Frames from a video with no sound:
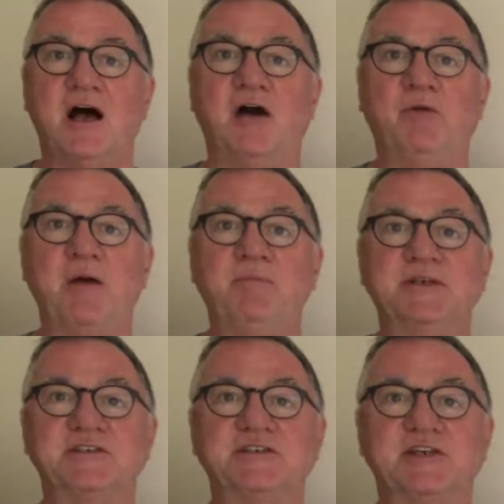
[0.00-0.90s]
around
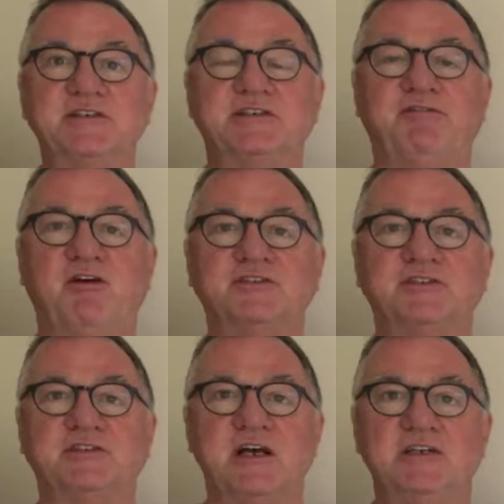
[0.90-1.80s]
businesses for
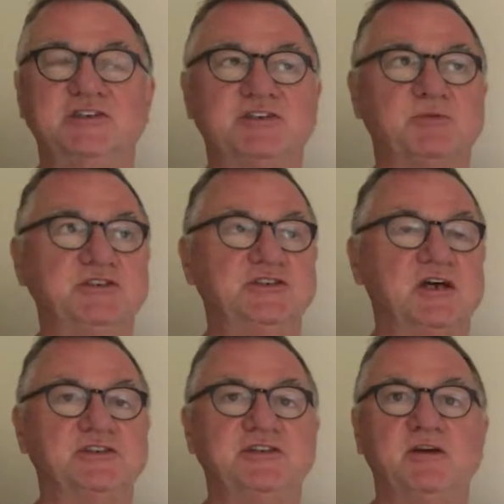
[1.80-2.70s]
searches which
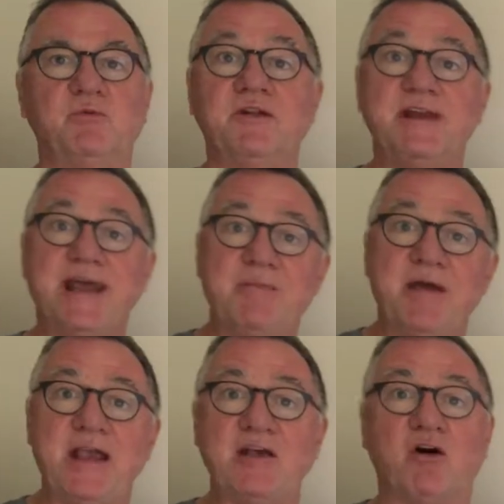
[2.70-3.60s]
are to do with near
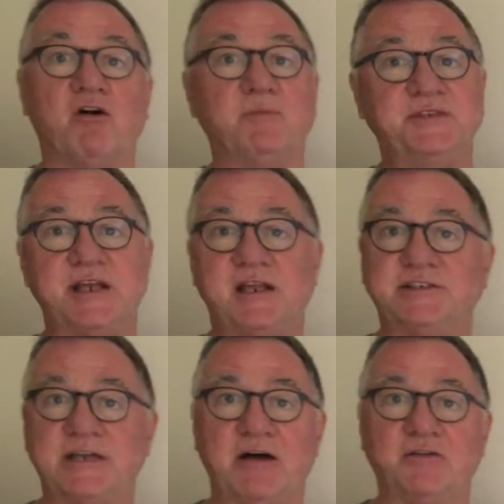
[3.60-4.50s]
me or a
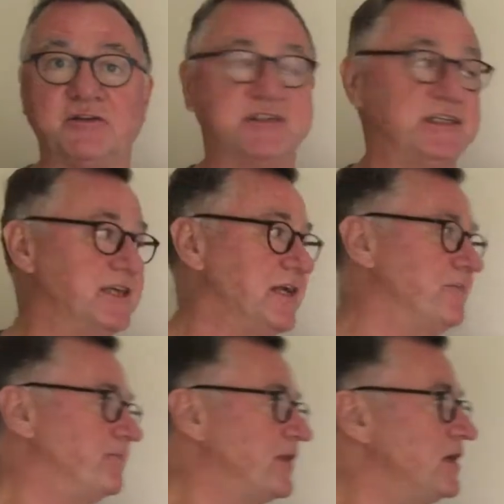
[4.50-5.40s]
particular town or city.
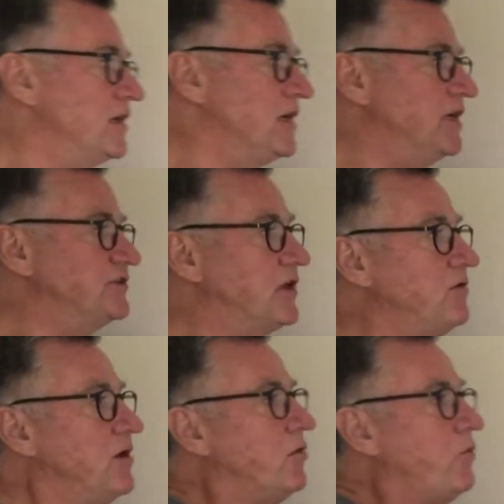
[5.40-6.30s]

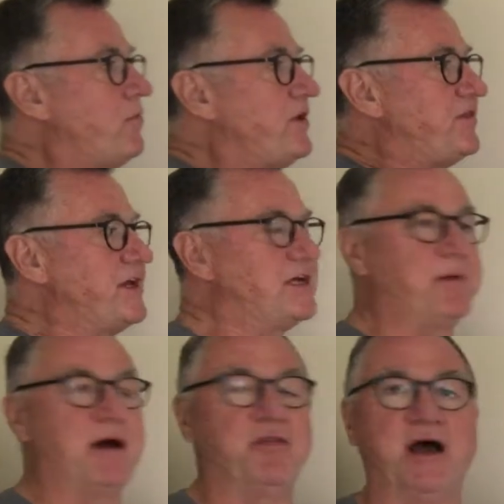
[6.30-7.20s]
So when we think
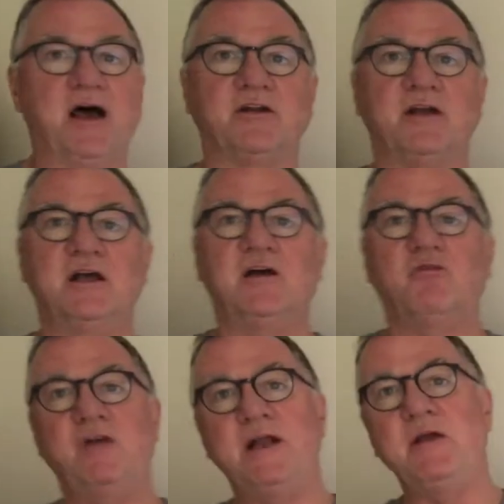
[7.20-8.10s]
about that,
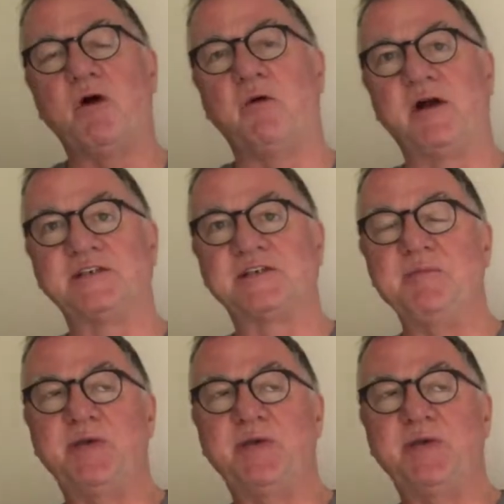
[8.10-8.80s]
really what we're asking